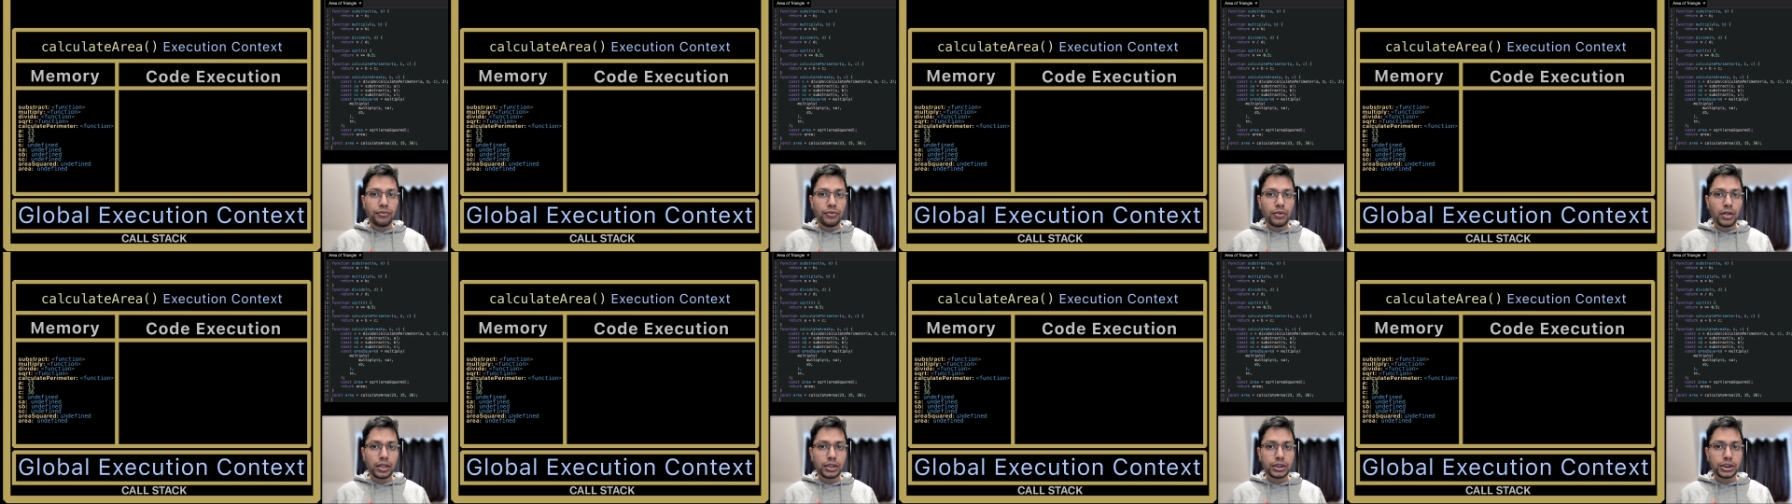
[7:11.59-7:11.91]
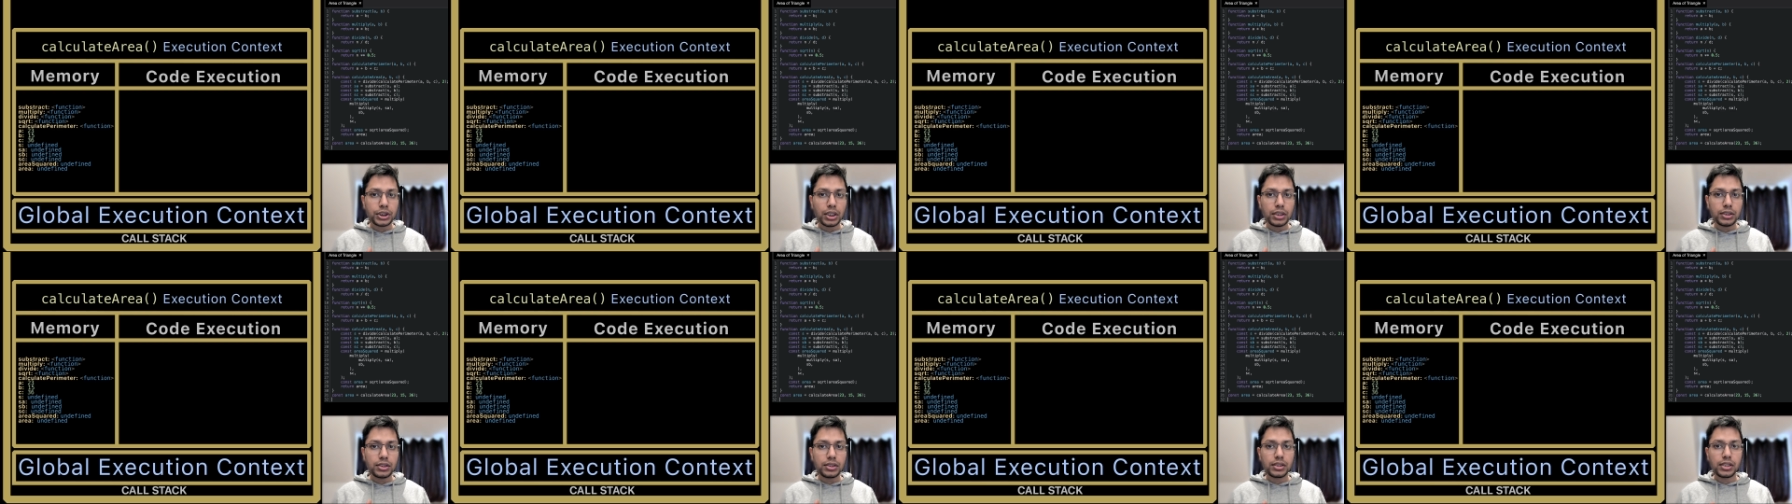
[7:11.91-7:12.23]

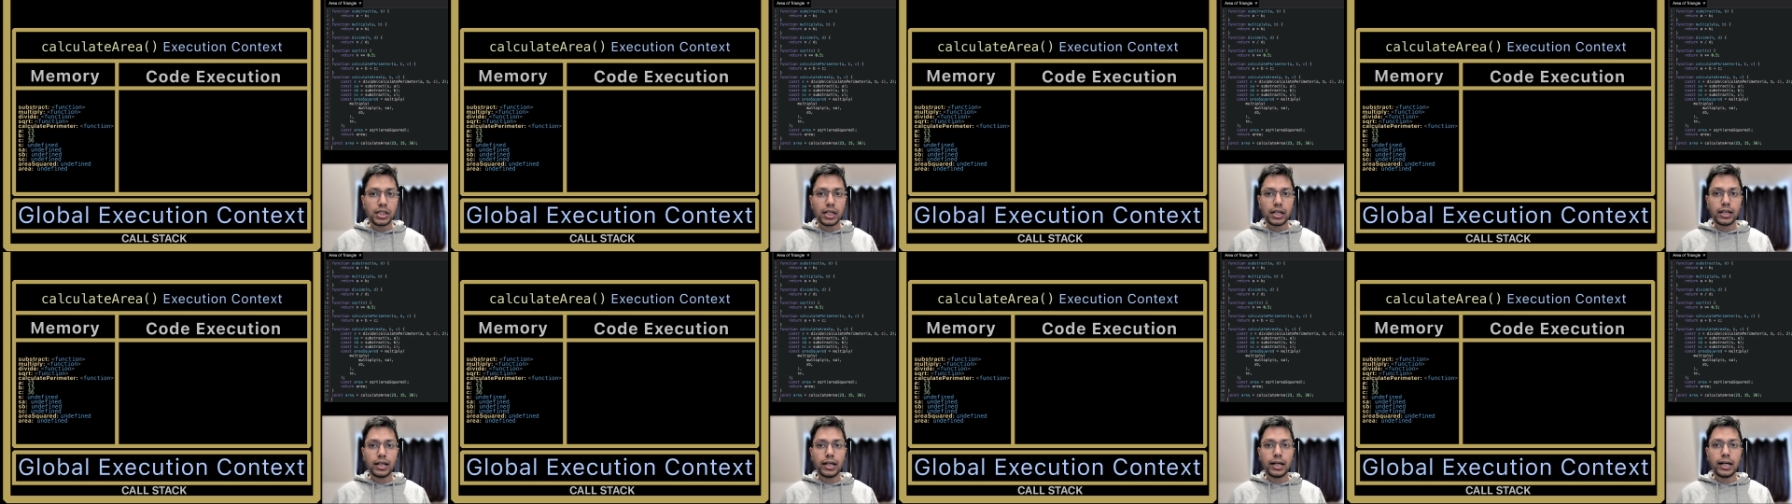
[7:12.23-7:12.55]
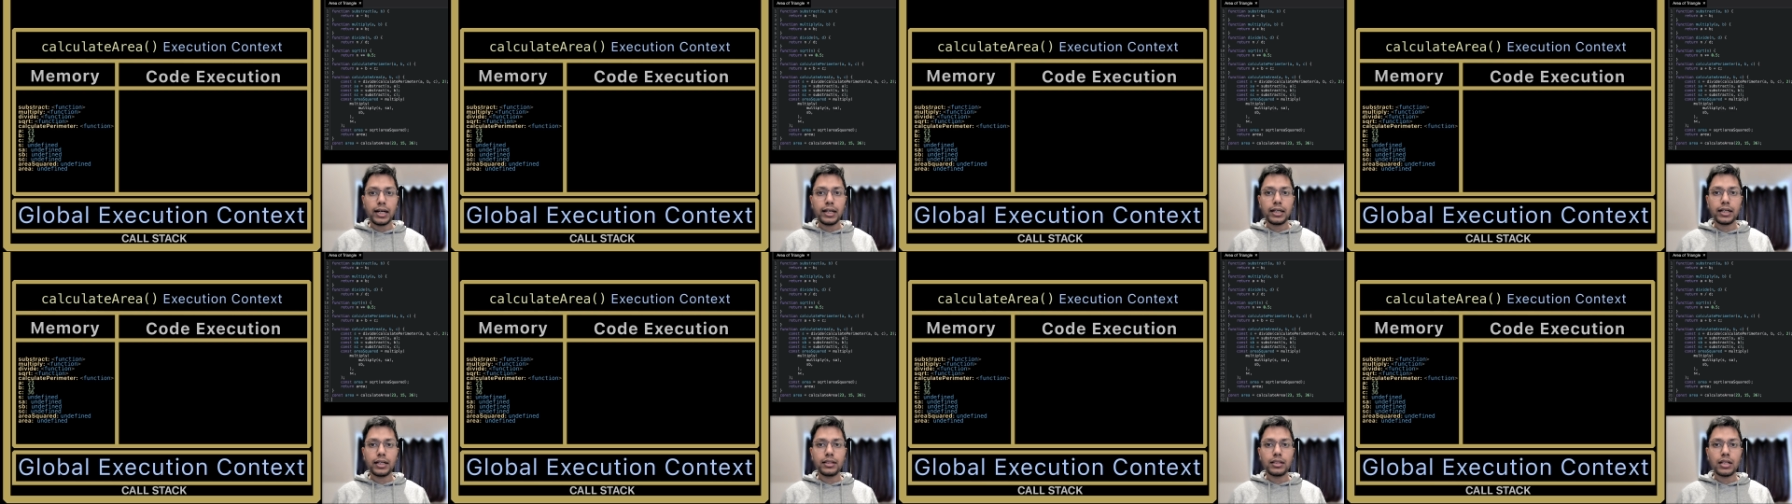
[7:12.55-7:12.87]
functions
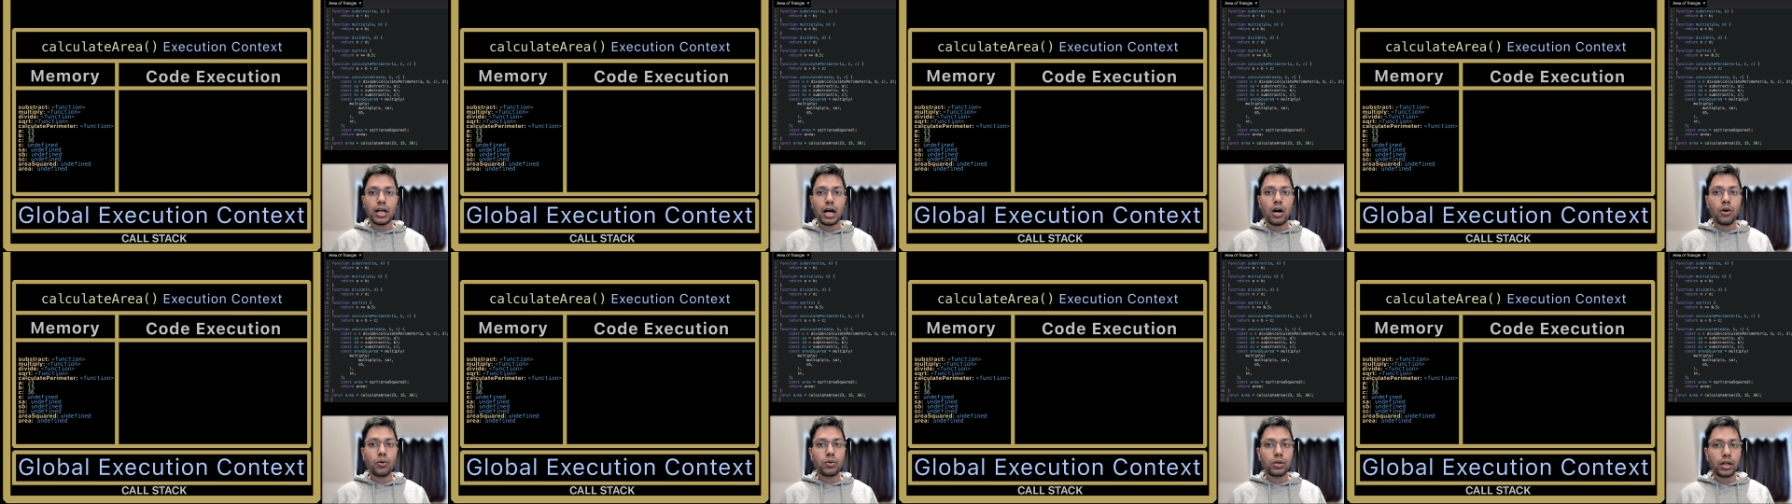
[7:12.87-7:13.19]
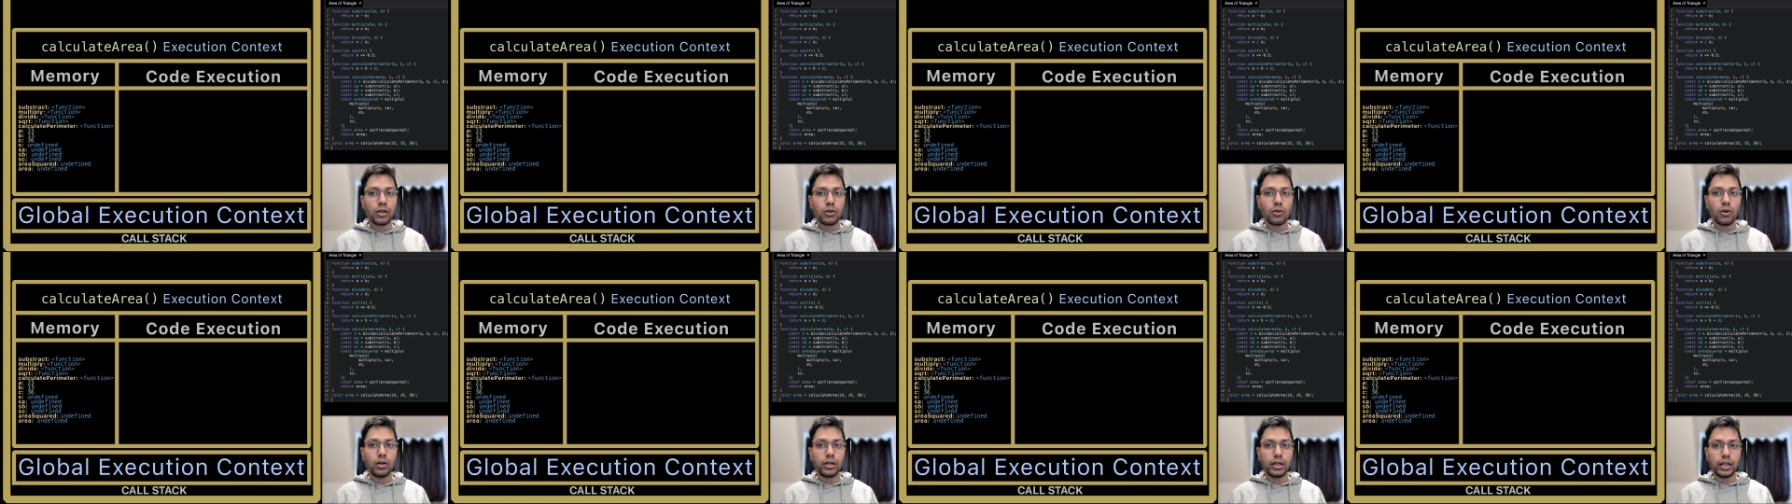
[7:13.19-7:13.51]
declared in the
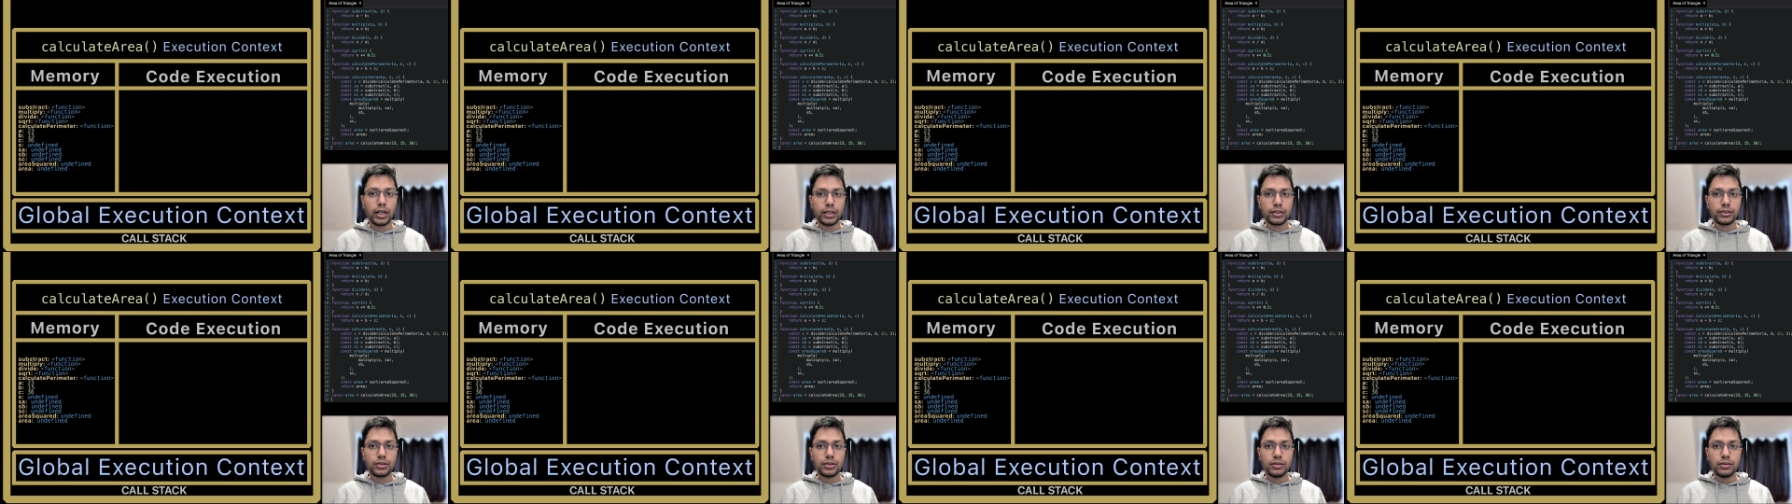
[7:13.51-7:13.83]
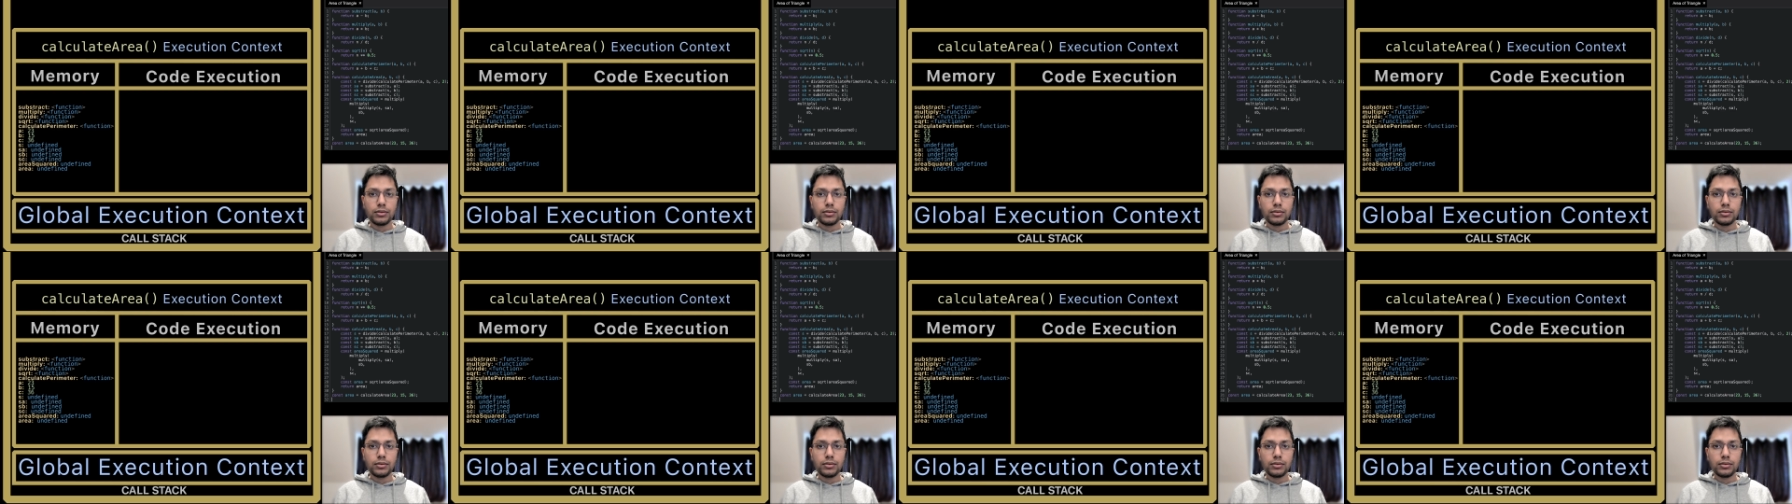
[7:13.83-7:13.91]
outer context.